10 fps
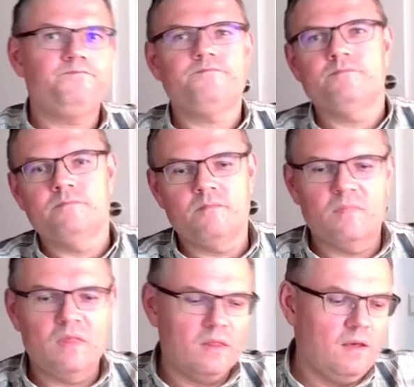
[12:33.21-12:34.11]

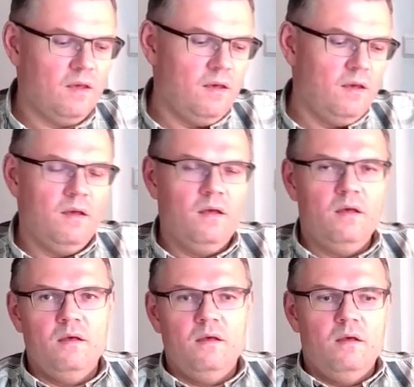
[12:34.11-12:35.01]

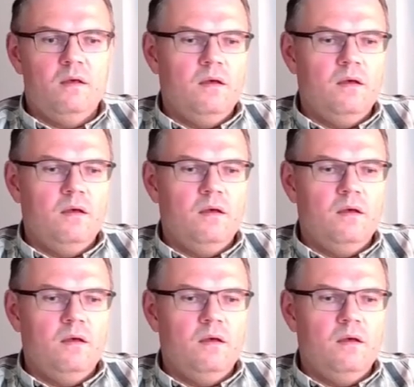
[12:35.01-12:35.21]
Nobody speaks.